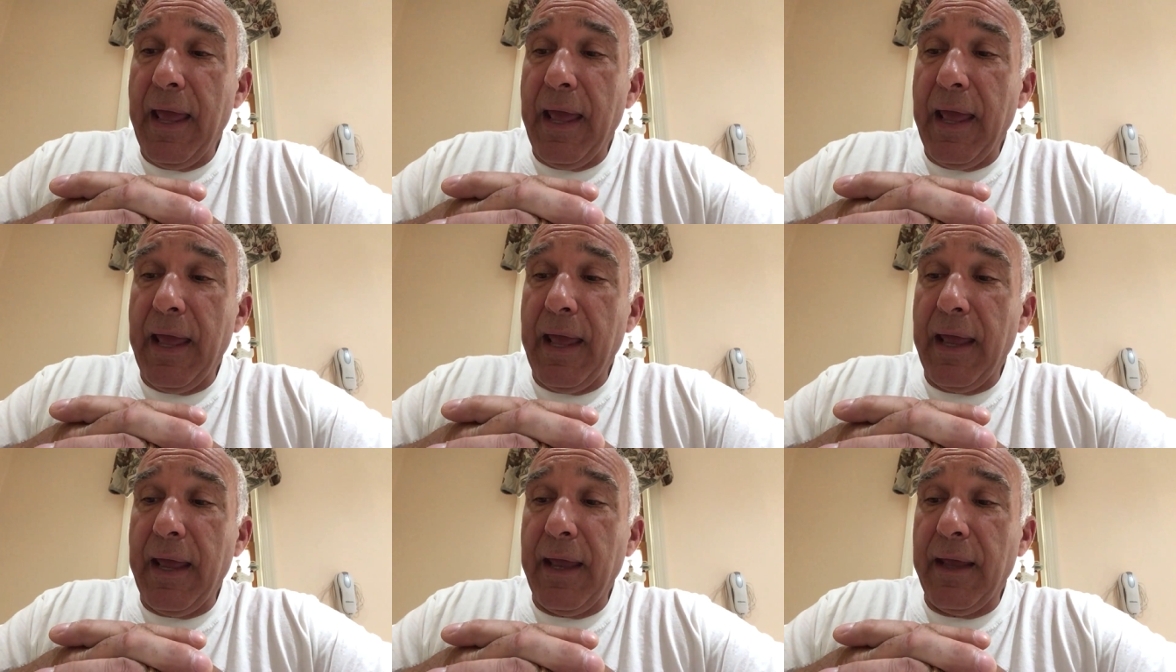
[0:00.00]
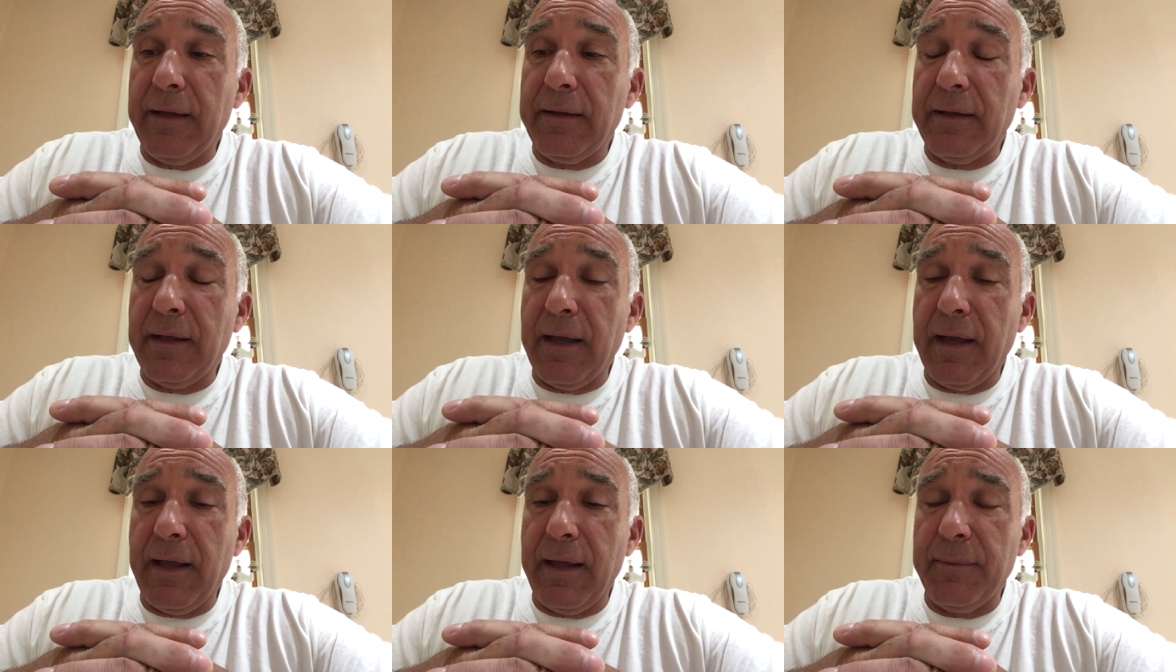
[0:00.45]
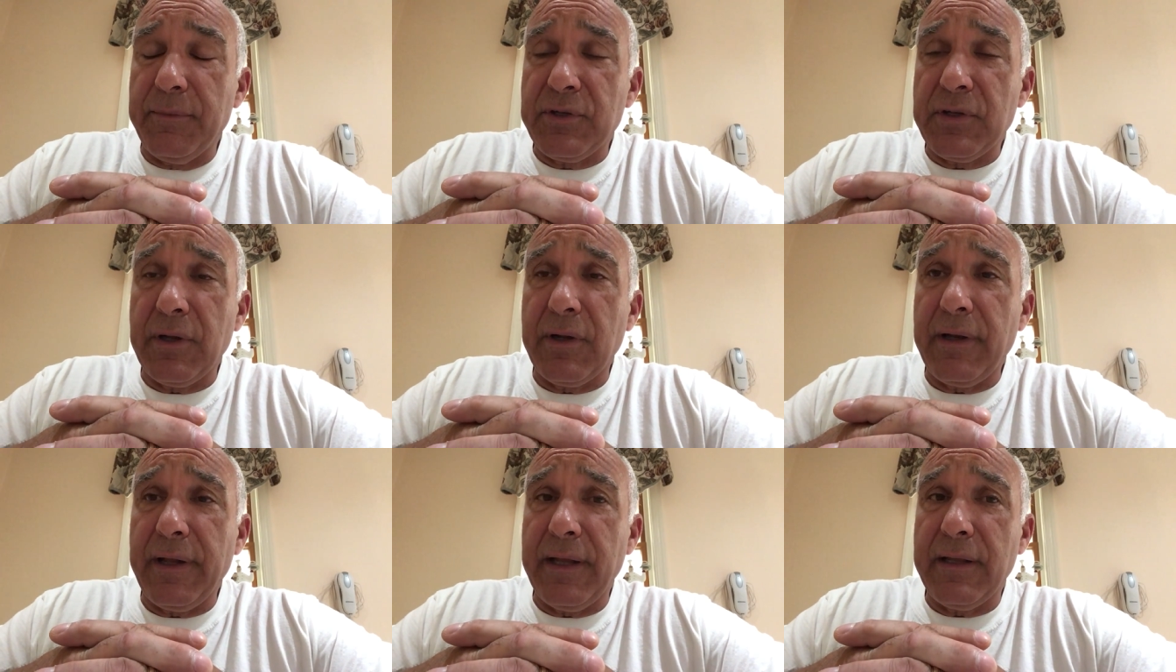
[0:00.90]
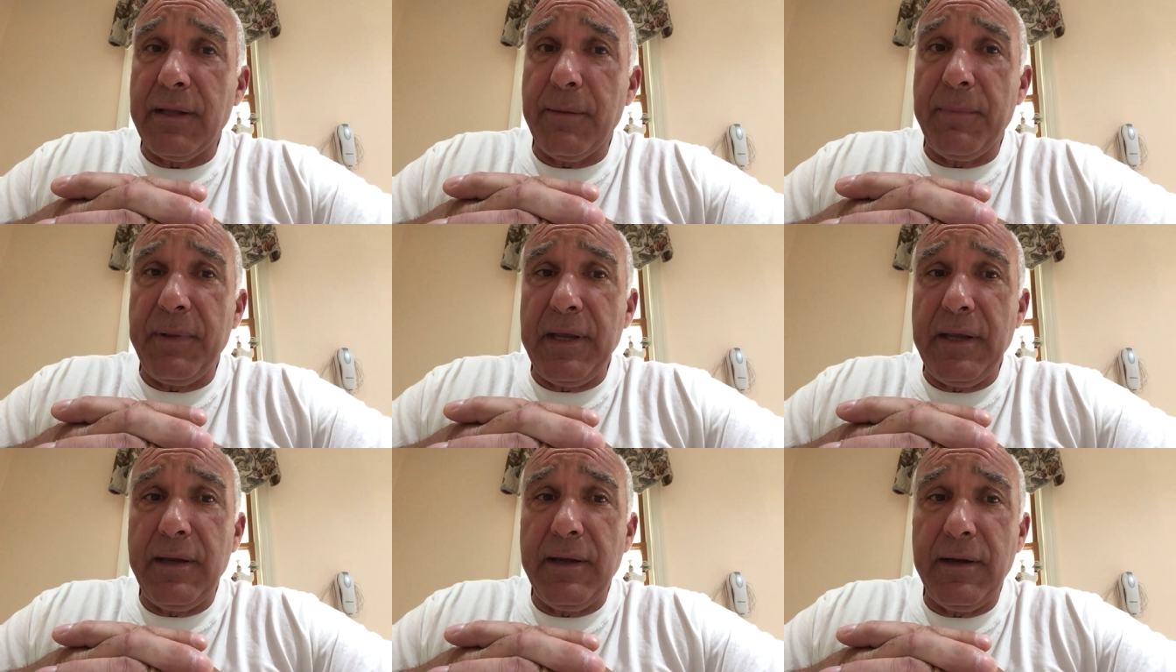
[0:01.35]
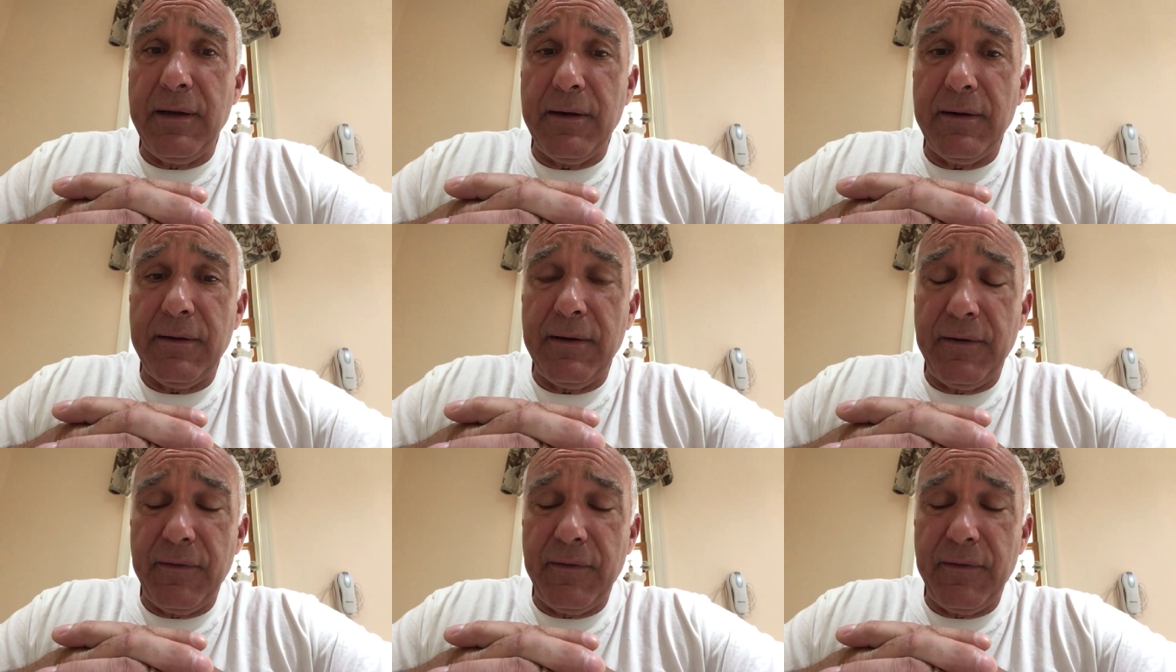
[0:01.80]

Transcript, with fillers: and I am so glad to be here